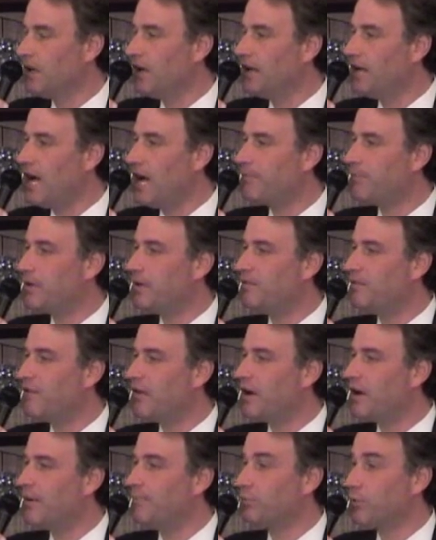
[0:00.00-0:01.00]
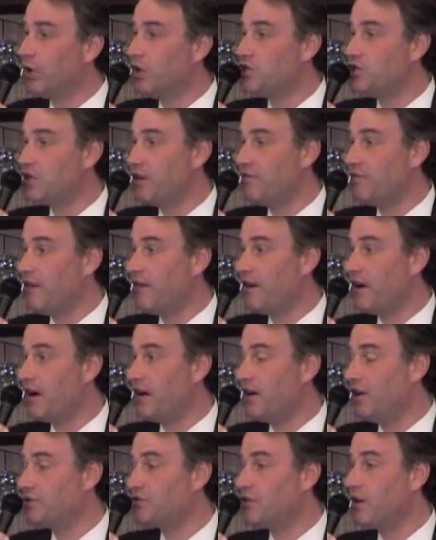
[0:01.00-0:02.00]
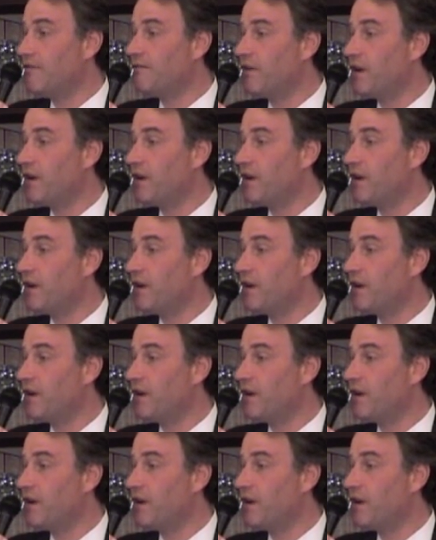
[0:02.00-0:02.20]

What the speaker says: and not be very appreciative of our history,